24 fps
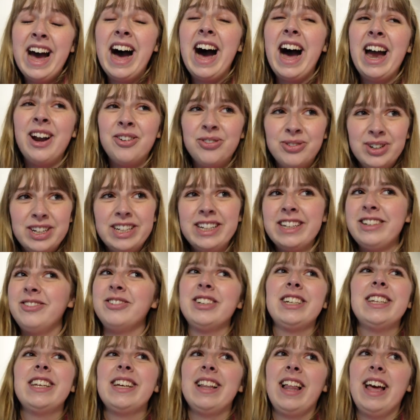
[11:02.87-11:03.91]
I really,
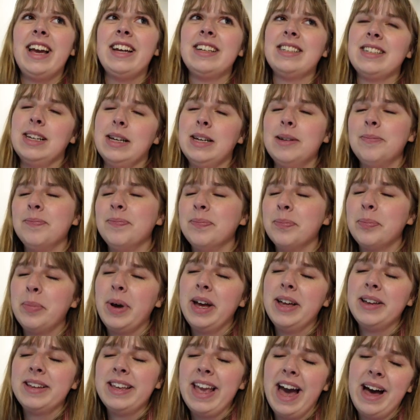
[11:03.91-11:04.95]
really liked it,
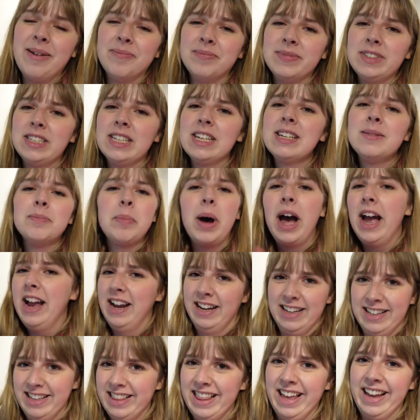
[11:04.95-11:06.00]
but yeah, didn't buy
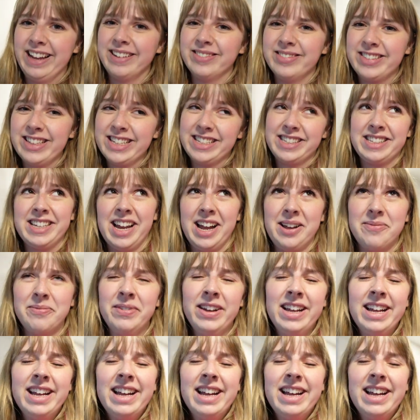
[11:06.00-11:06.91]
anything this time.